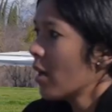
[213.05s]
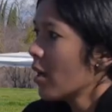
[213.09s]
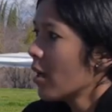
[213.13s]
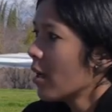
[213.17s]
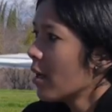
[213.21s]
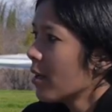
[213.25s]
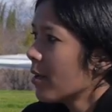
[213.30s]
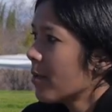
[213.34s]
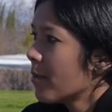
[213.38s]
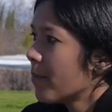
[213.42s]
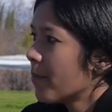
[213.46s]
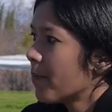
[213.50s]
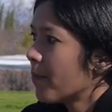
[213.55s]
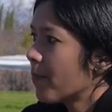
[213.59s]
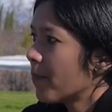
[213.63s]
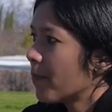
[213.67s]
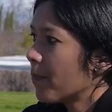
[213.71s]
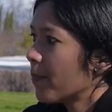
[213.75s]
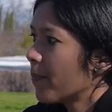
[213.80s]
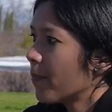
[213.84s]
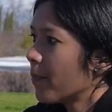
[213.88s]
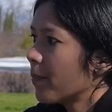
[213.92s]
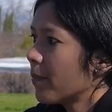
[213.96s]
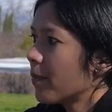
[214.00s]

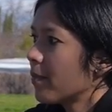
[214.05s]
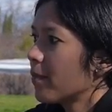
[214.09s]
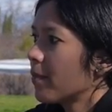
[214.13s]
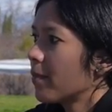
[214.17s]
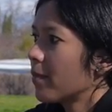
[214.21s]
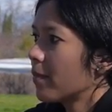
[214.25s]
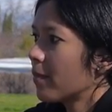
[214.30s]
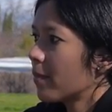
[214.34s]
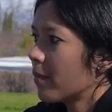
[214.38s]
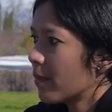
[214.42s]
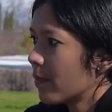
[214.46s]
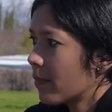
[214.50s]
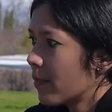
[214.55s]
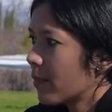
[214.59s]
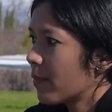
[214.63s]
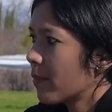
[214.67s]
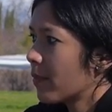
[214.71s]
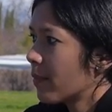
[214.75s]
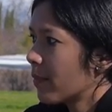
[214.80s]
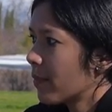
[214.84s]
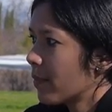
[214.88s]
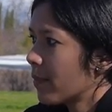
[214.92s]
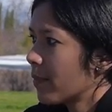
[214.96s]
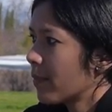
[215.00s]

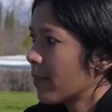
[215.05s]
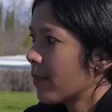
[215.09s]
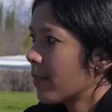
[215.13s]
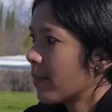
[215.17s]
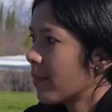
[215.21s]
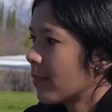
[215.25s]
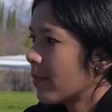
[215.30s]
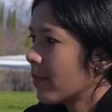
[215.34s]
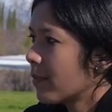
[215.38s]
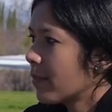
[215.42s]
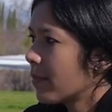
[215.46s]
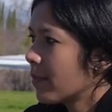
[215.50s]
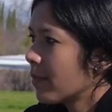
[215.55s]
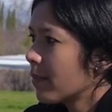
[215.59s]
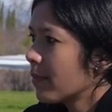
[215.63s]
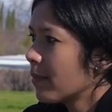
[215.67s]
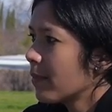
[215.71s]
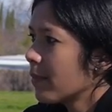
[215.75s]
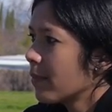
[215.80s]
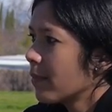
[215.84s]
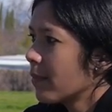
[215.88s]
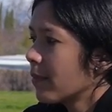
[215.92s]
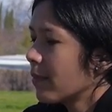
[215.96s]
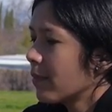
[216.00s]

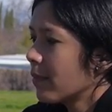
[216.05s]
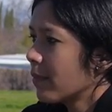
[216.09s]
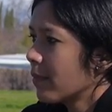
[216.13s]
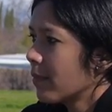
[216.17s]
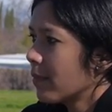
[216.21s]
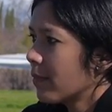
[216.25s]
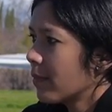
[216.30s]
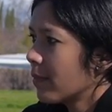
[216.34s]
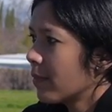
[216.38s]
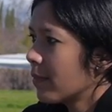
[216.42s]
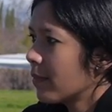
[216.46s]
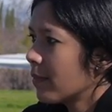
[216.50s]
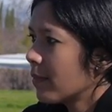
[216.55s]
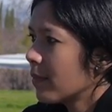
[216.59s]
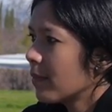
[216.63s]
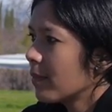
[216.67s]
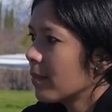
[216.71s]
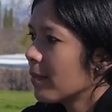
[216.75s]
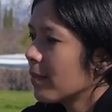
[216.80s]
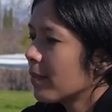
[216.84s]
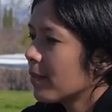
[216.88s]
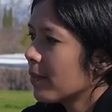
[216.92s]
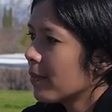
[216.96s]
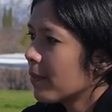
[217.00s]

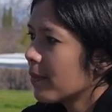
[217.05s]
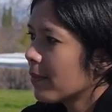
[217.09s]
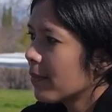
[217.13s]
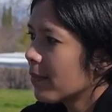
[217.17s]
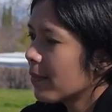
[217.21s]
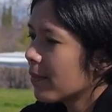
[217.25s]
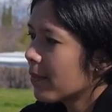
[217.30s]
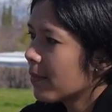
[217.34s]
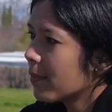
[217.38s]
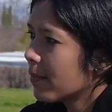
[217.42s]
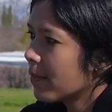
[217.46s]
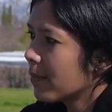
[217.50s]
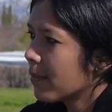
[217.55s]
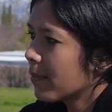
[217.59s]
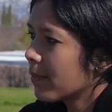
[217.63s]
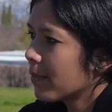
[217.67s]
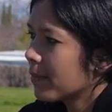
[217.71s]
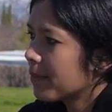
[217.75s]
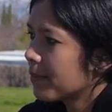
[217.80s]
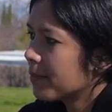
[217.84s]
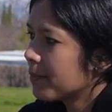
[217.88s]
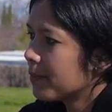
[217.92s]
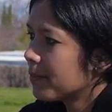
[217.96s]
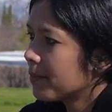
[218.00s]

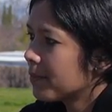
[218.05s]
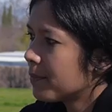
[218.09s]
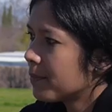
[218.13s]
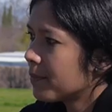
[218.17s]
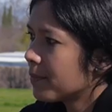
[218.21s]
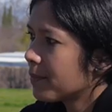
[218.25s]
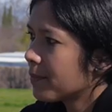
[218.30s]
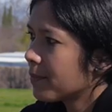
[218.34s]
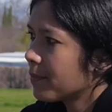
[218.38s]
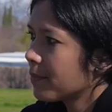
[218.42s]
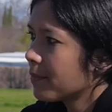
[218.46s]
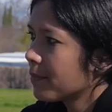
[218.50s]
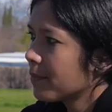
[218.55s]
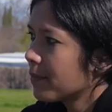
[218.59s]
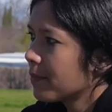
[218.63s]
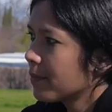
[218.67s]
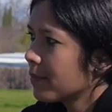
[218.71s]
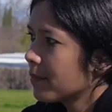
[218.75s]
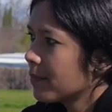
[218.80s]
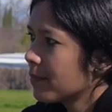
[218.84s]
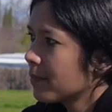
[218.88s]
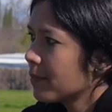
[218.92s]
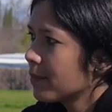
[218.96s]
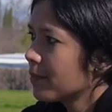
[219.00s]
No words are spoken by the person on screen.